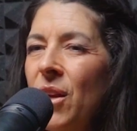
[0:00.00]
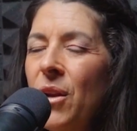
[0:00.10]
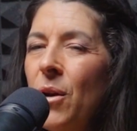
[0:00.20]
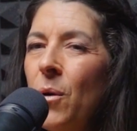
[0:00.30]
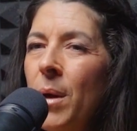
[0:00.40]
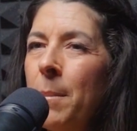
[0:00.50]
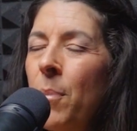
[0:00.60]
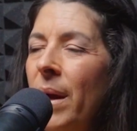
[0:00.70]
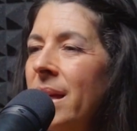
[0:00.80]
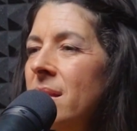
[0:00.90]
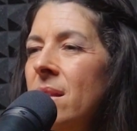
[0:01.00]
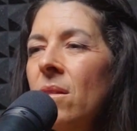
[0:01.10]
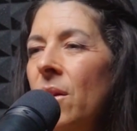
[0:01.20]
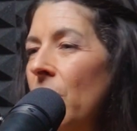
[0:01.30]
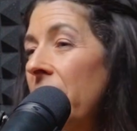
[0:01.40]
embrace
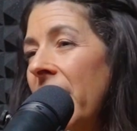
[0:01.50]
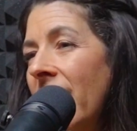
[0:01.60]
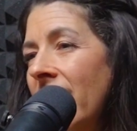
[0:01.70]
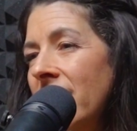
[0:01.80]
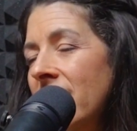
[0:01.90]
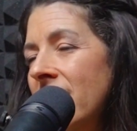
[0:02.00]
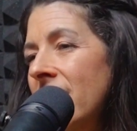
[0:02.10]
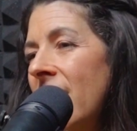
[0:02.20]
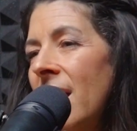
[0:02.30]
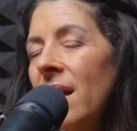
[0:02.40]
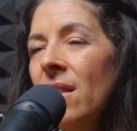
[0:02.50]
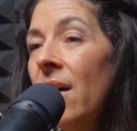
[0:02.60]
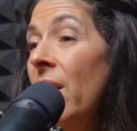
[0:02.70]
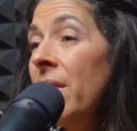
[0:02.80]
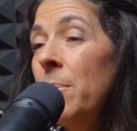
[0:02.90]
the little things,
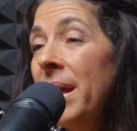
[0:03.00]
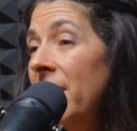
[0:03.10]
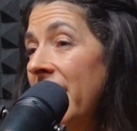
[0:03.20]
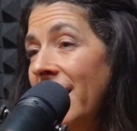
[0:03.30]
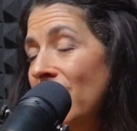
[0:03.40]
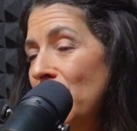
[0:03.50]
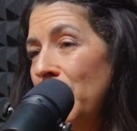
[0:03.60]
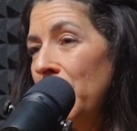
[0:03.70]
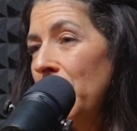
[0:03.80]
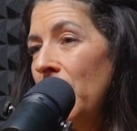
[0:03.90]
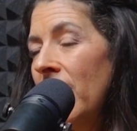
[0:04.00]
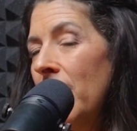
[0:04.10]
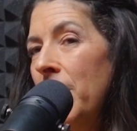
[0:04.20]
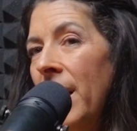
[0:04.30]
love on the big things too.